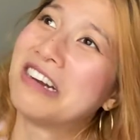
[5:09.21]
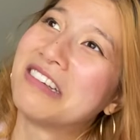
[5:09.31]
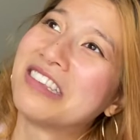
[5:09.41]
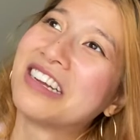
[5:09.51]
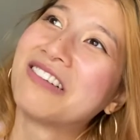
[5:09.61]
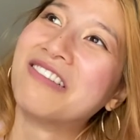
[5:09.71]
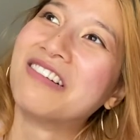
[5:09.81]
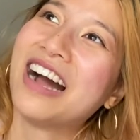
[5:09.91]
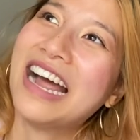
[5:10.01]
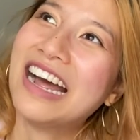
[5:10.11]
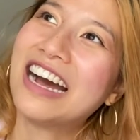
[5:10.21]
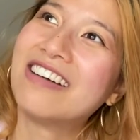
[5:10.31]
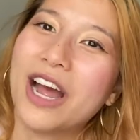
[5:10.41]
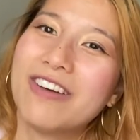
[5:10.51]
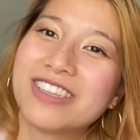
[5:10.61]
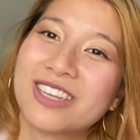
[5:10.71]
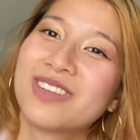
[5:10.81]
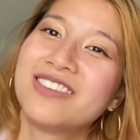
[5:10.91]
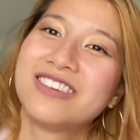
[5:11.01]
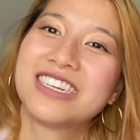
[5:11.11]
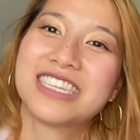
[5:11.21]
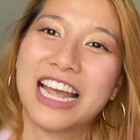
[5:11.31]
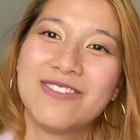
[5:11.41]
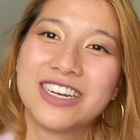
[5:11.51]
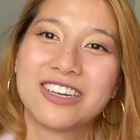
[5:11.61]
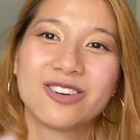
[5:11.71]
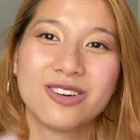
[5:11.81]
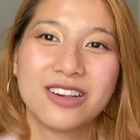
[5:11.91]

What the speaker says: I was like, wow. And sometimes you could time it to